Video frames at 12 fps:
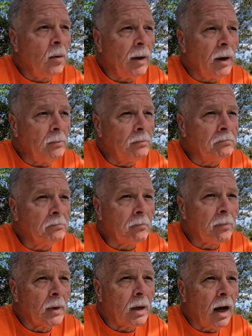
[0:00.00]
Well,
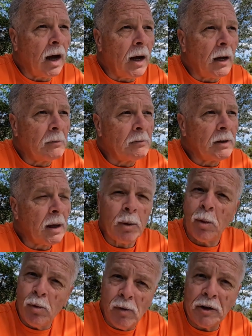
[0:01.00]
um, I'm
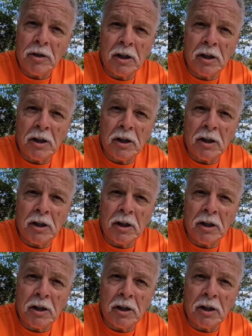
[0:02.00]
gonna move on